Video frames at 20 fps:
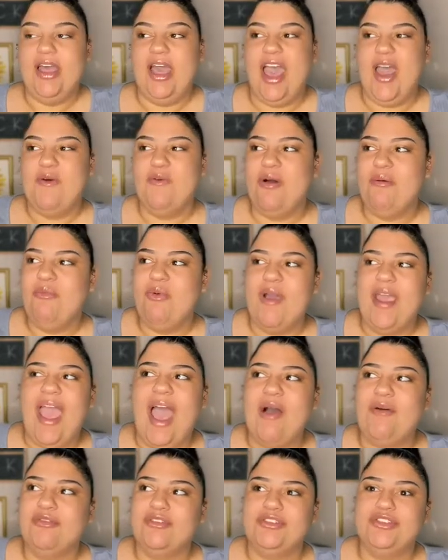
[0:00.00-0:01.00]
At one point,
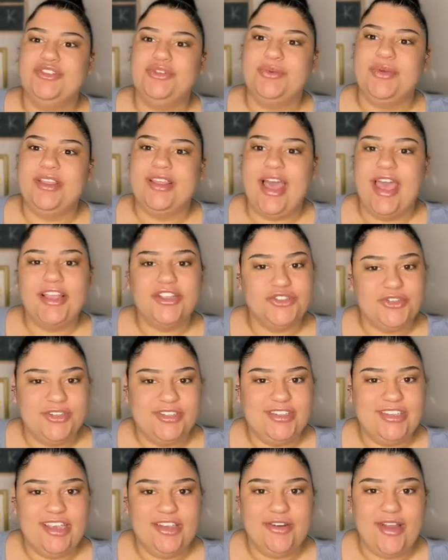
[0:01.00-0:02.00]
I was doing like
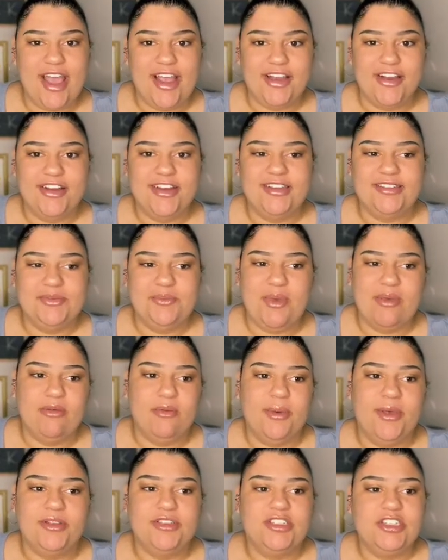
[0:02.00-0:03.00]
Triscuit crackers and Baby
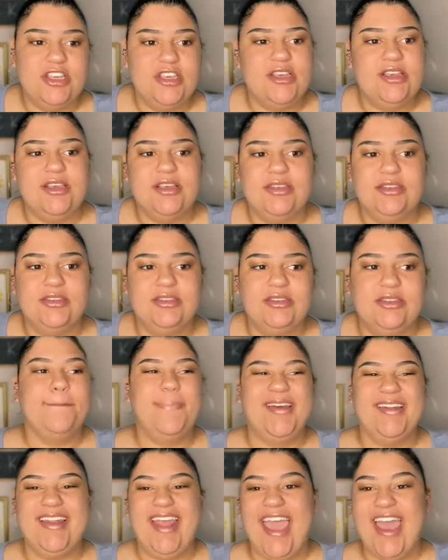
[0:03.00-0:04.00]
Bell cheese,
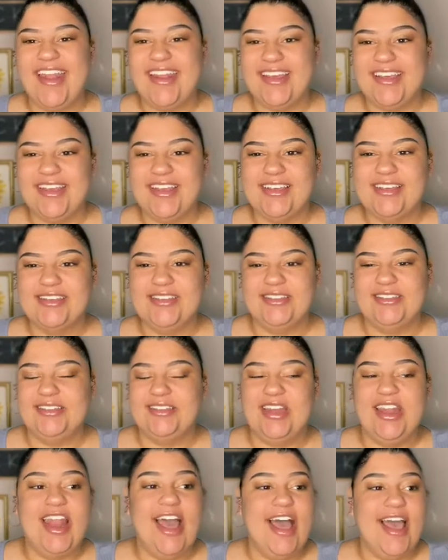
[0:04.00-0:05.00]
bananas,
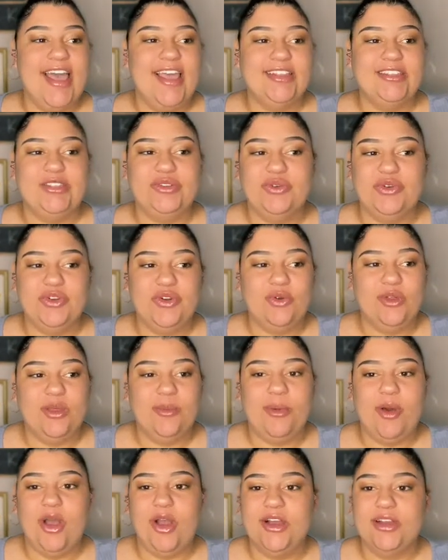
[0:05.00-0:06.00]
nuts, granola
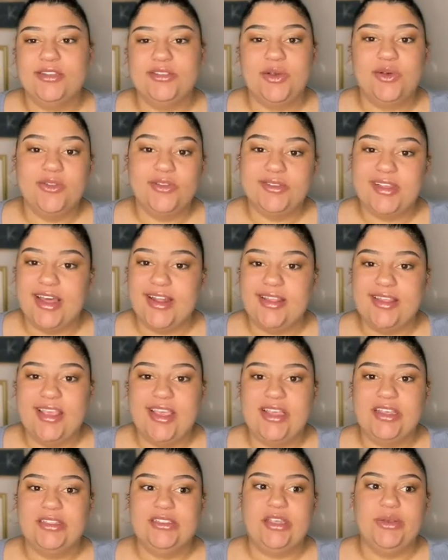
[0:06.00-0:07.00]
bars, all those kind of
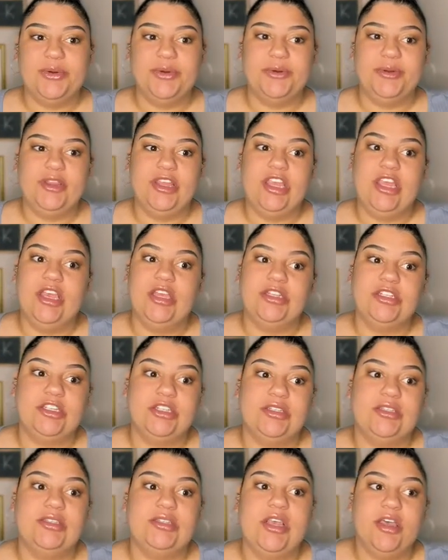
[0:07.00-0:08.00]
things. They were really
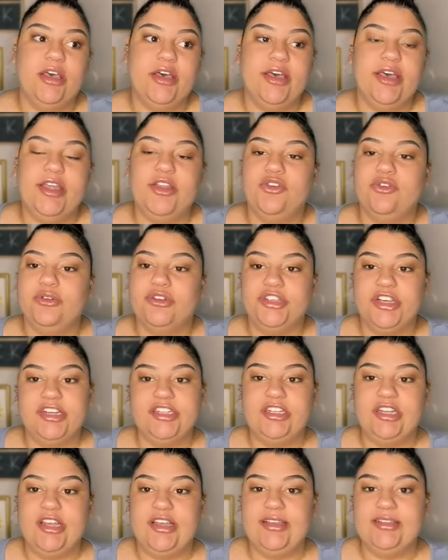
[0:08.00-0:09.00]
just good,
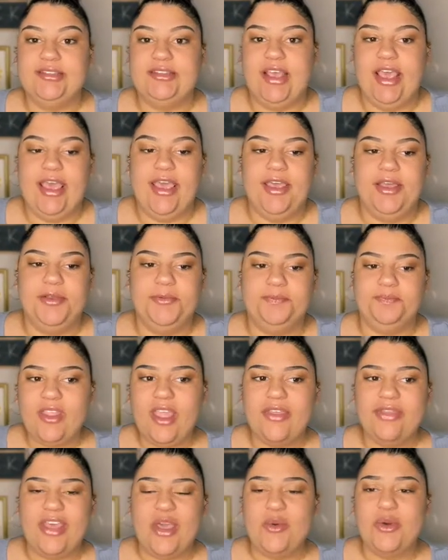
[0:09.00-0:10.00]
nutritious, and
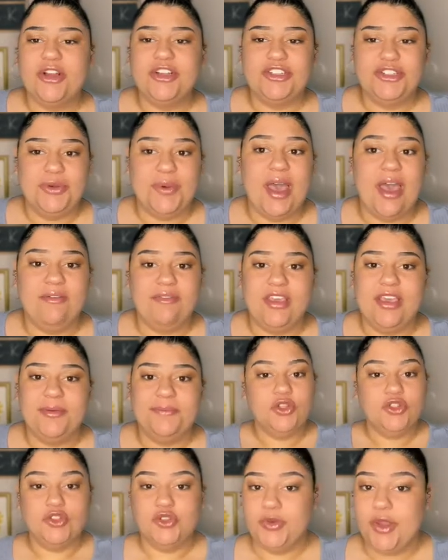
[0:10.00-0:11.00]
they weren't too heavy.
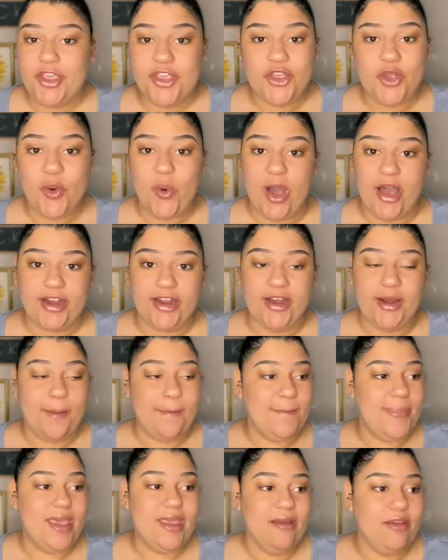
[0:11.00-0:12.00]
Drink your water,
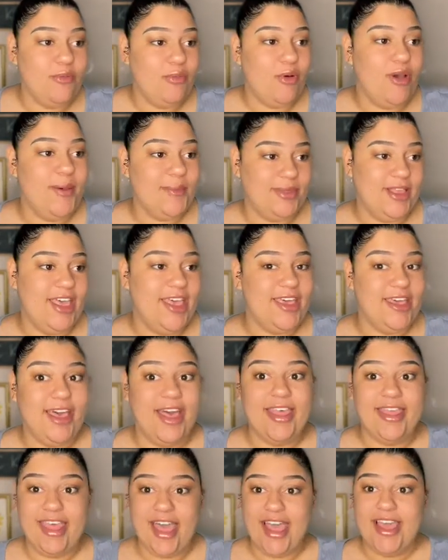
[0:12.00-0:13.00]
period, point blank.
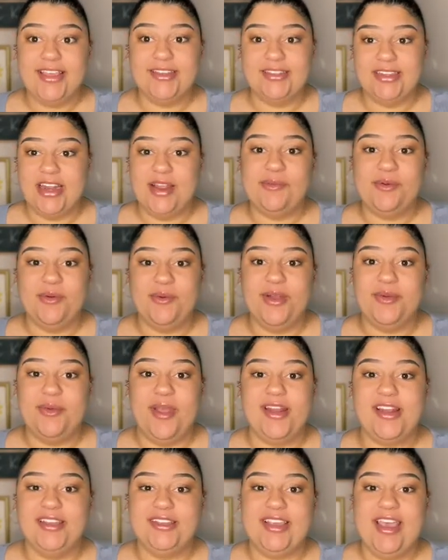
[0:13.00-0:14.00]
That is the #1
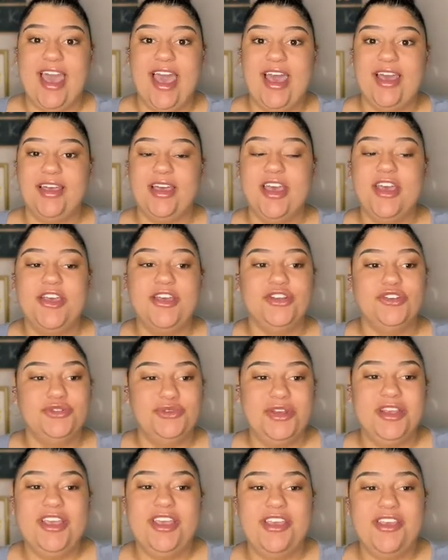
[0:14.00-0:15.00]
pregnancy hack.
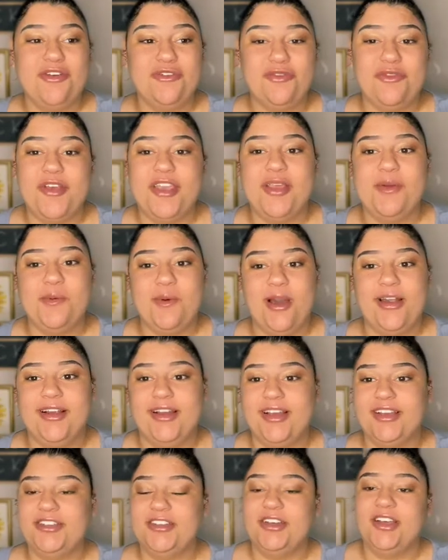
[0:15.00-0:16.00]
Drink your freaking water
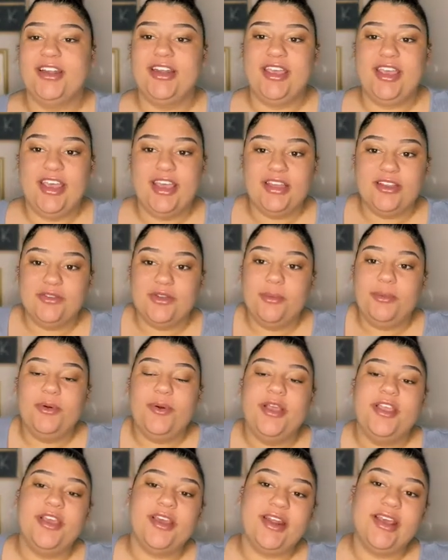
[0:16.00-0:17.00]
because you're gonna get, number
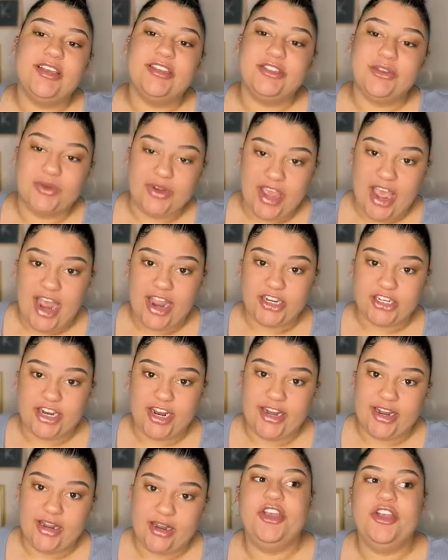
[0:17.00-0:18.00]
one, you're gonna get so
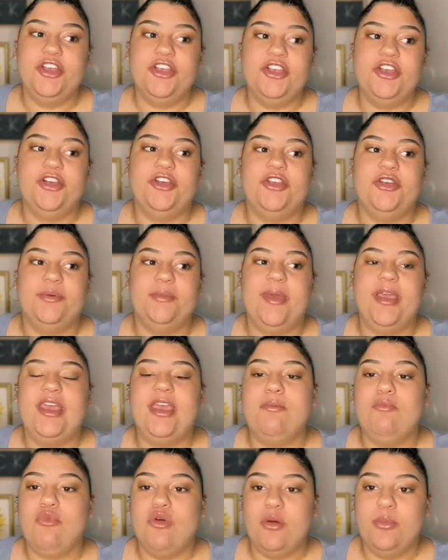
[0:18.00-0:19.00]
dehydrated. You're
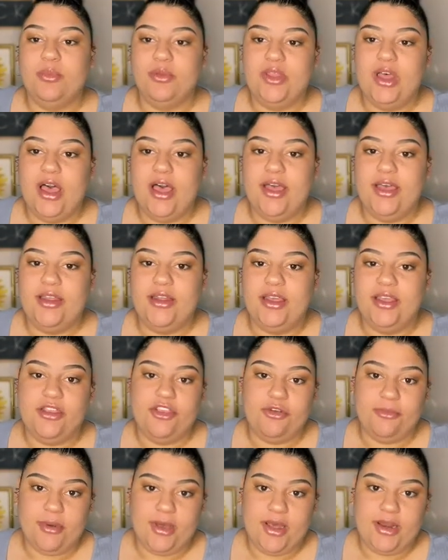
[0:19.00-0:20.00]
making more blood in
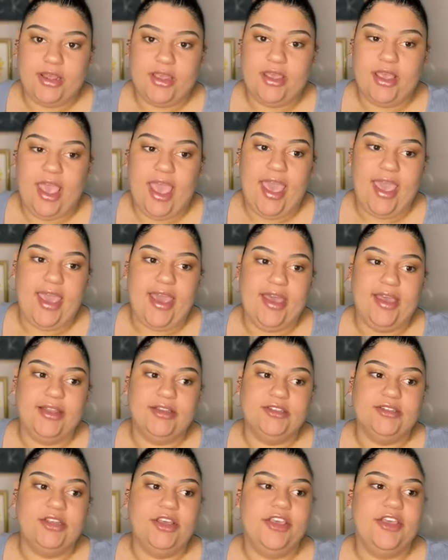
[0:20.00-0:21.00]
your body
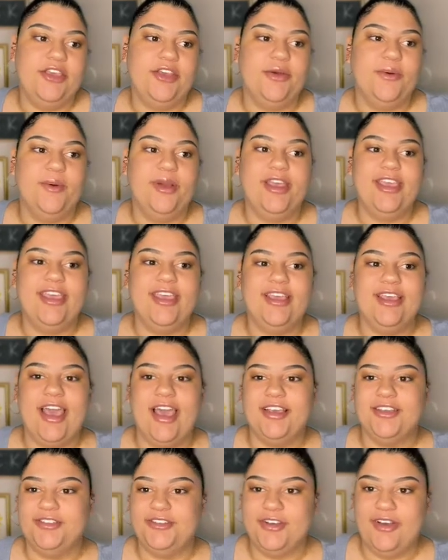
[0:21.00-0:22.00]
and you're working
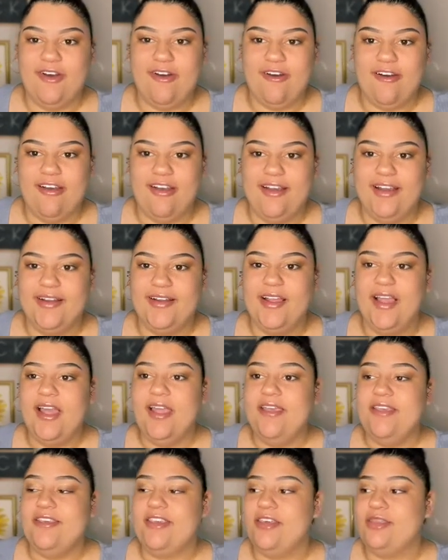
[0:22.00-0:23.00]
extra hard.
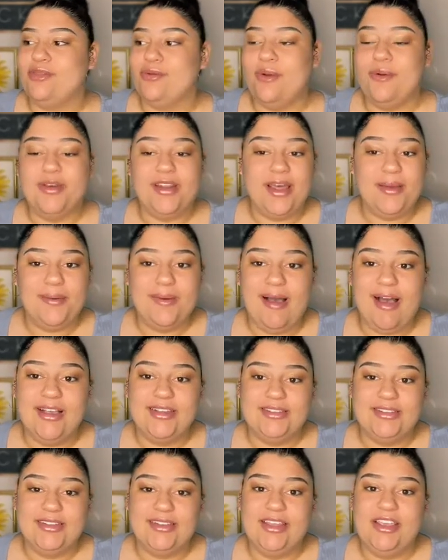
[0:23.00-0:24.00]
You're throwing out
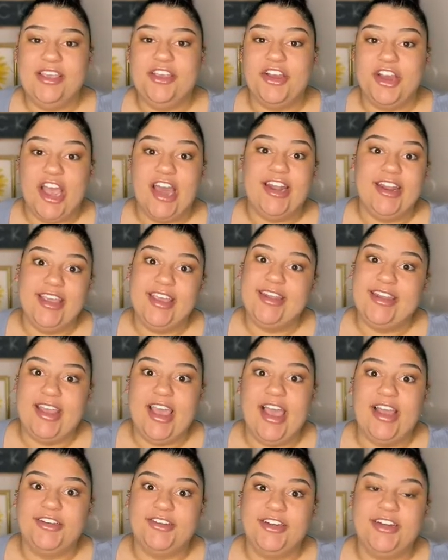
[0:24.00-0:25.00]
constantly. You're gonna get
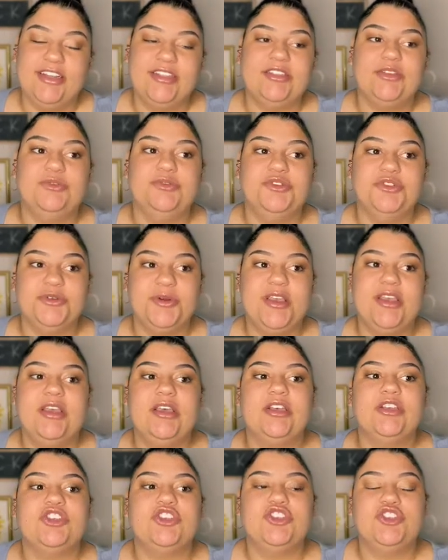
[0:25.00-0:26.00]
dehydrated. So drink
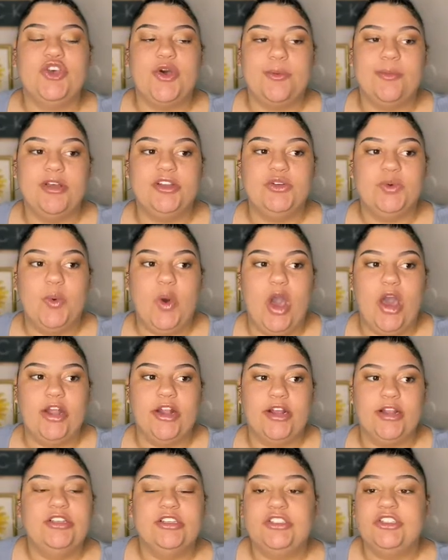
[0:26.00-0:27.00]
so much
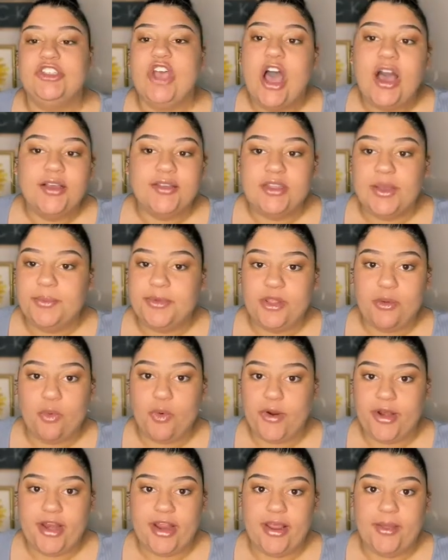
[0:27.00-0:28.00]
water. Just chug some in the
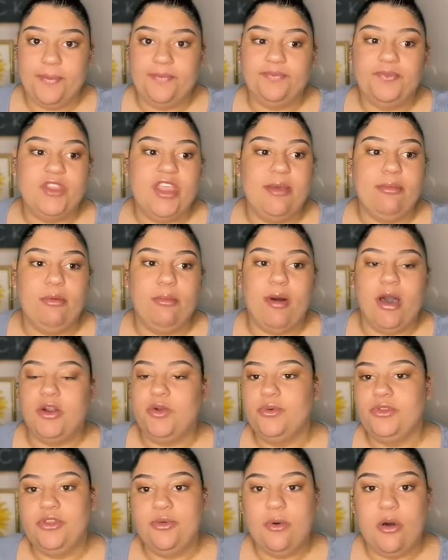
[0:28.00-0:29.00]
morning. Keep a bottle
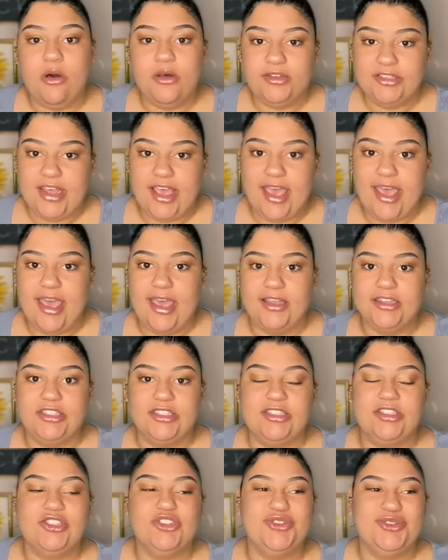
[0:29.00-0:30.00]
with you all day.
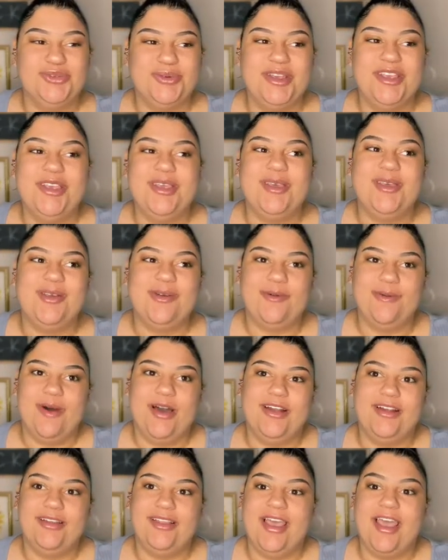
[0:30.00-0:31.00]
Just drink your
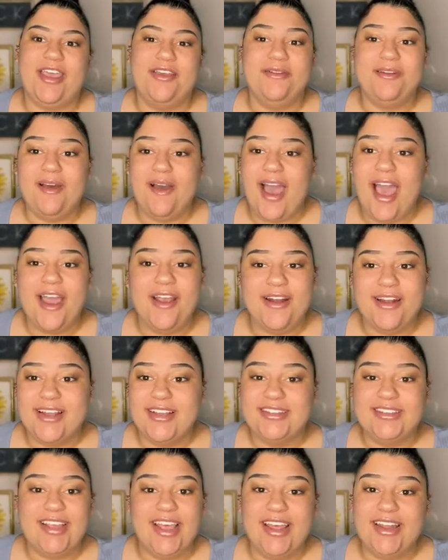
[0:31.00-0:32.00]
water. Like, you know, I already
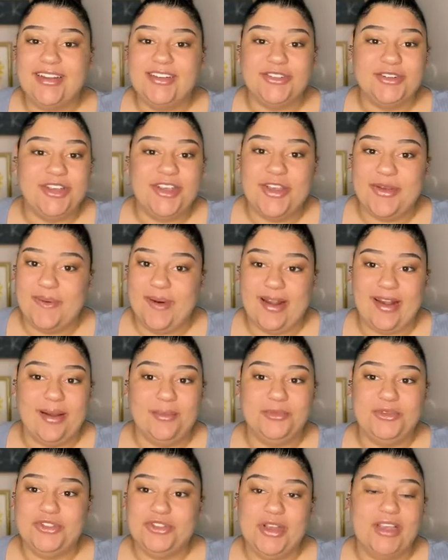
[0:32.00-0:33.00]
said drink your water. I'm
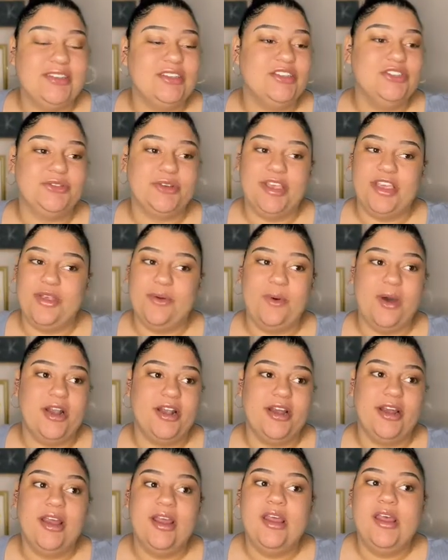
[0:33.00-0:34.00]
stressing drink your
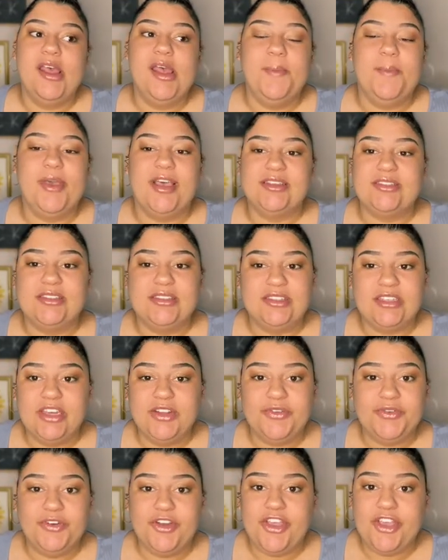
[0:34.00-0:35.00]
water because it's good
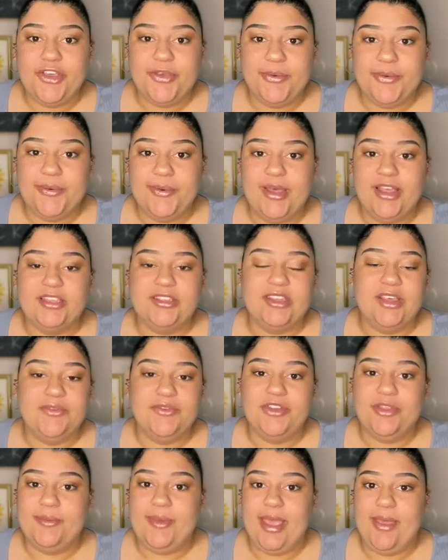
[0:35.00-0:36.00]
for you. It's good for
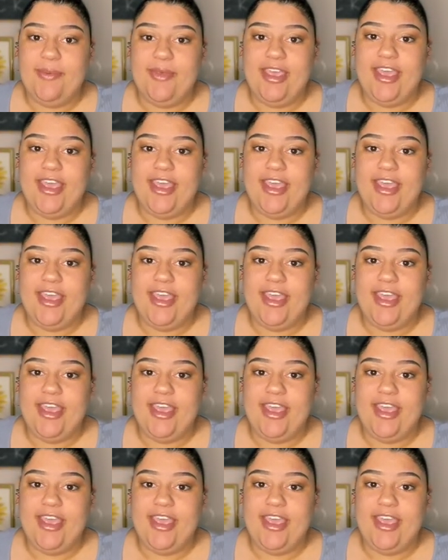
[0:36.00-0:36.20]
the baby